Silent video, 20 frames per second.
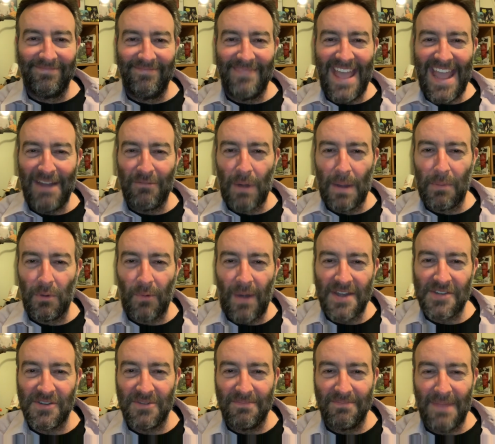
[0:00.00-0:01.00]
Hey Rebel
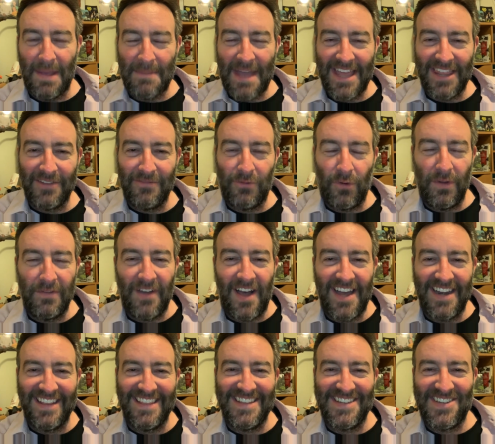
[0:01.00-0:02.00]
Razzer, I'm Alan
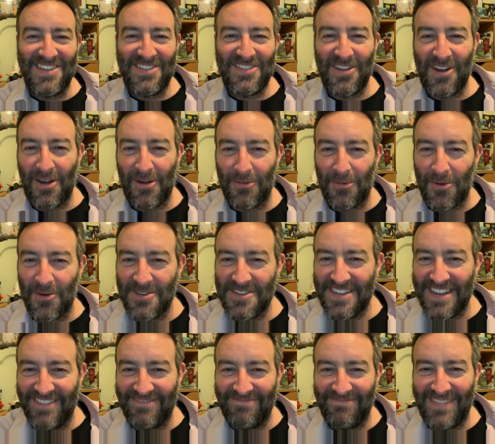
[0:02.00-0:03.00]
Voivod and this is Star Wars
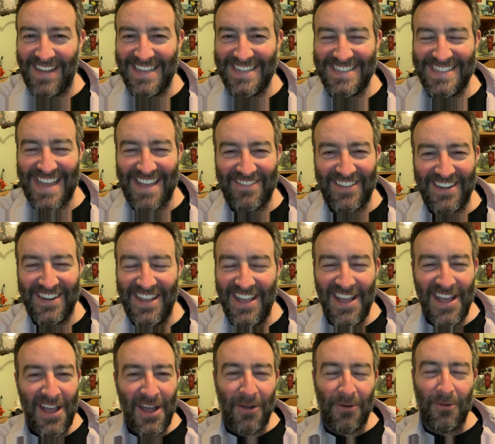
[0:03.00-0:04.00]
7x7.
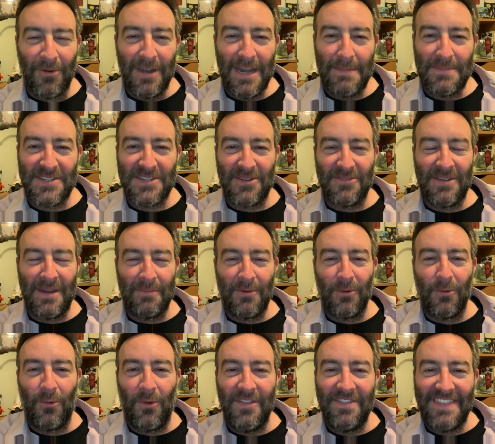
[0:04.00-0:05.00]
We're at episode
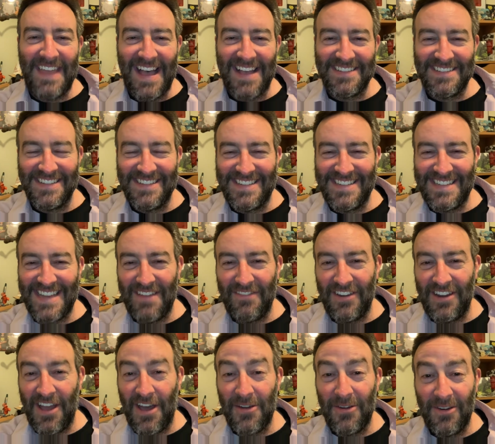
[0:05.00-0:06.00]
number
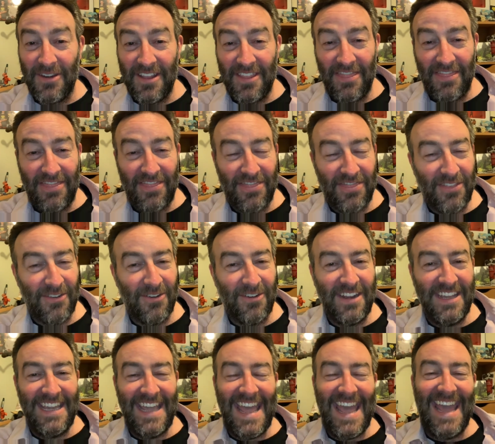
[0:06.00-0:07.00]

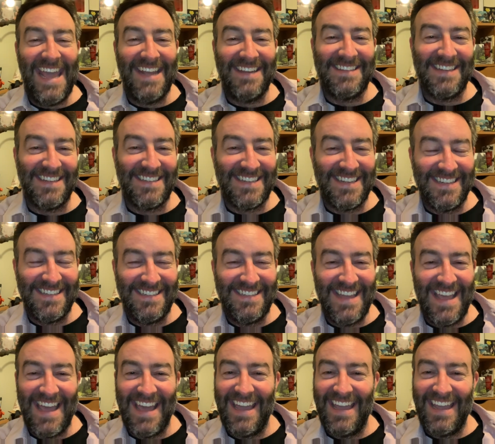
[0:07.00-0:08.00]
1738
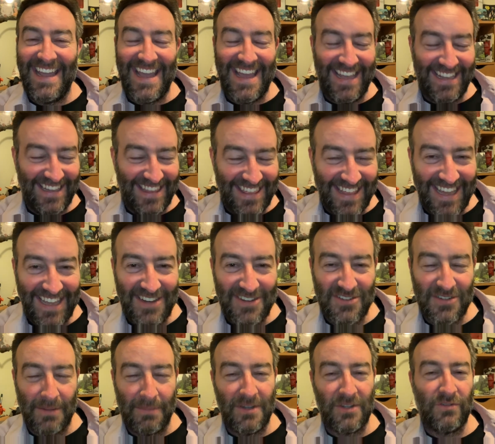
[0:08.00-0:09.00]
today, and thank you
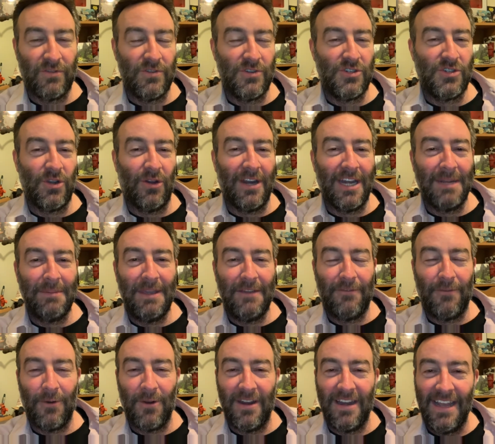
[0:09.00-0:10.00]
so much for joining me
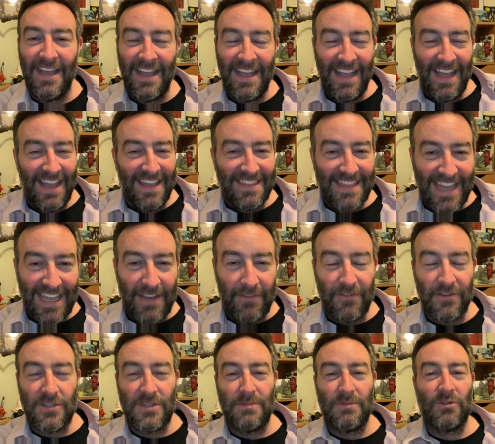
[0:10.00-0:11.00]
for it. Thank you
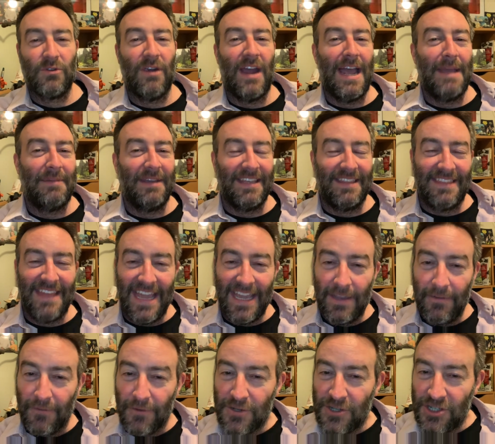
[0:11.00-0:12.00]
for subscribing.
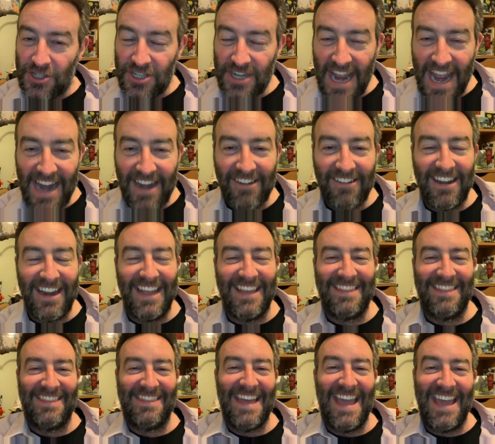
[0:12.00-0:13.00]
Thank you for sharing.
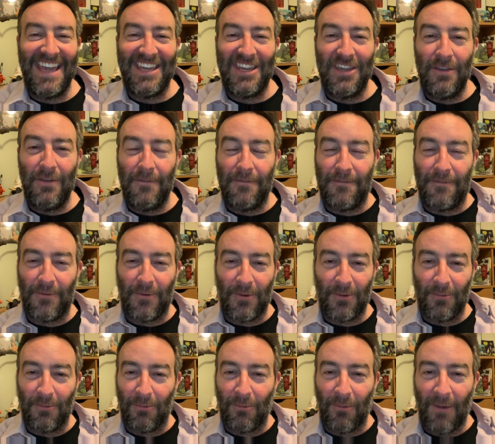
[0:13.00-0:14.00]
Thank you
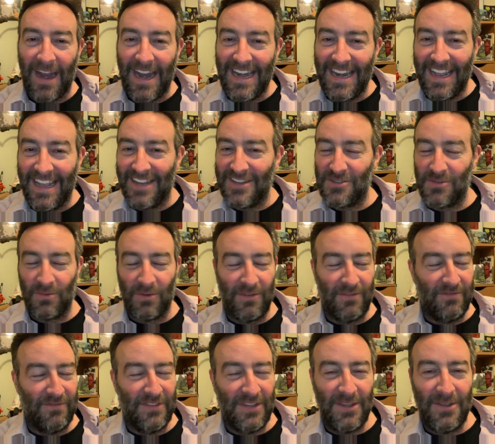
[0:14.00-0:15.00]
for ratings,
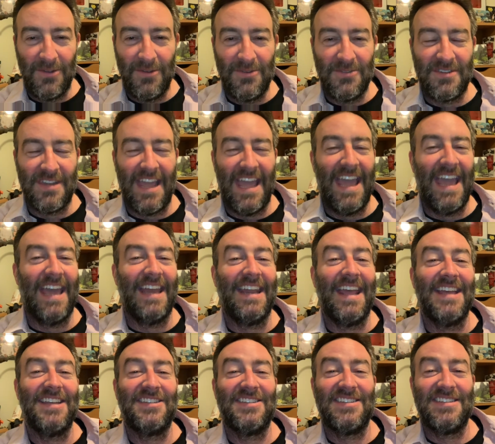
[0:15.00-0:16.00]
reviews, and
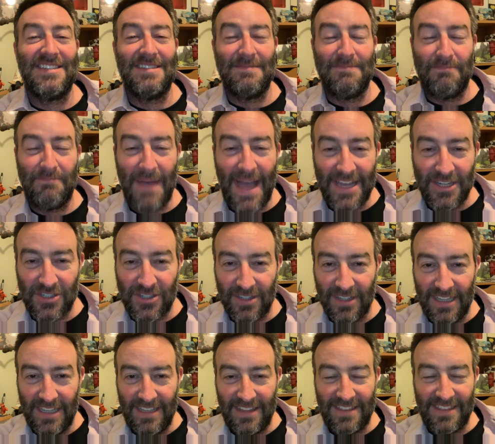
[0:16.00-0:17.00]

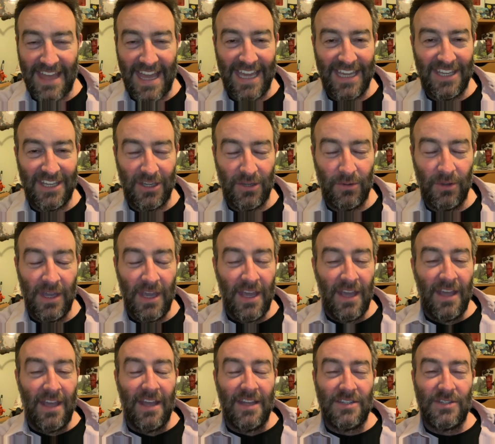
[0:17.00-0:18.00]
especially thank you
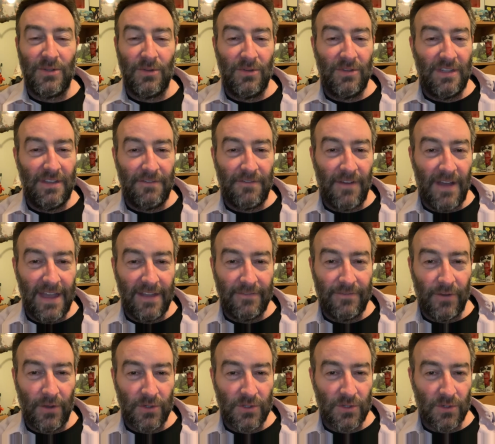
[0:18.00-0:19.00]
to the fine
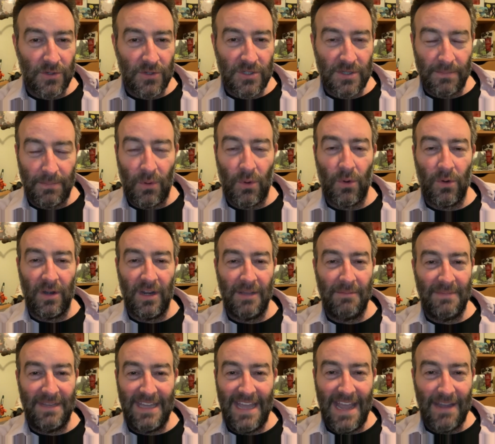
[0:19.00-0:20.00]
folks who are
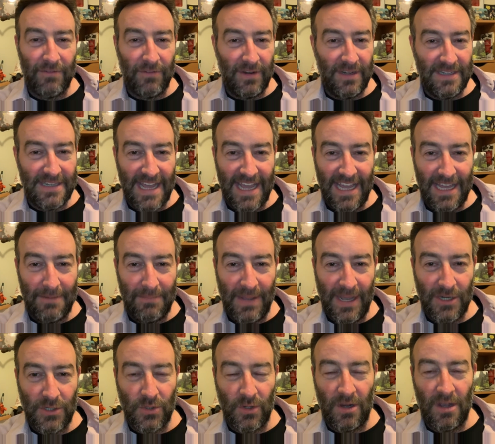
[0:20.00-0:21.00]
supporting me every day at
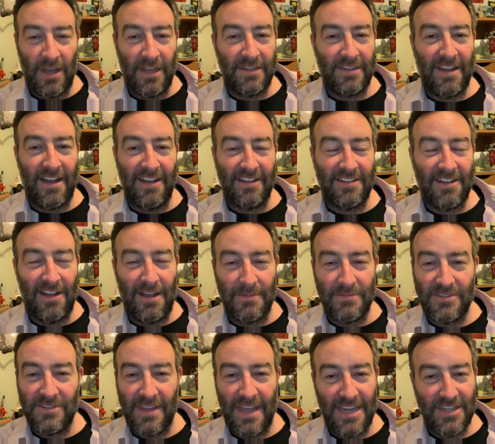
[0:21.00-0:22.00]

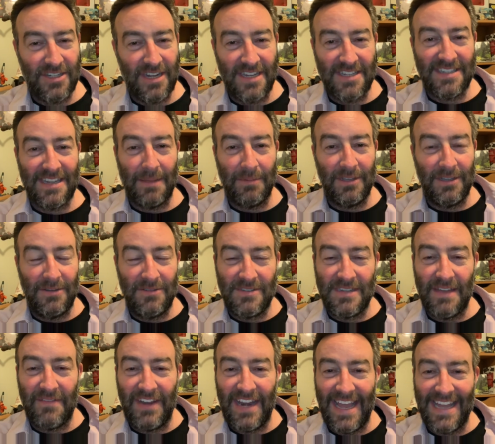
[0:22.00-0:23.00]

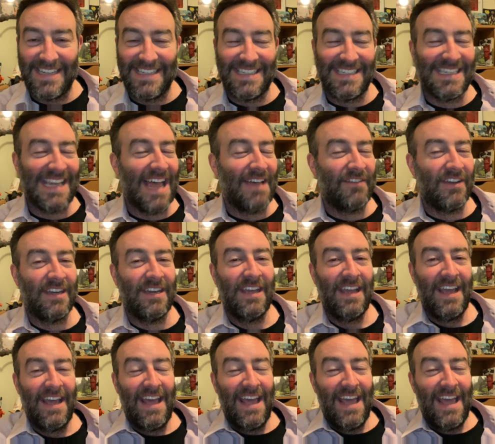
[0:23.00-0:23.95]
patreon.com/sw7x7.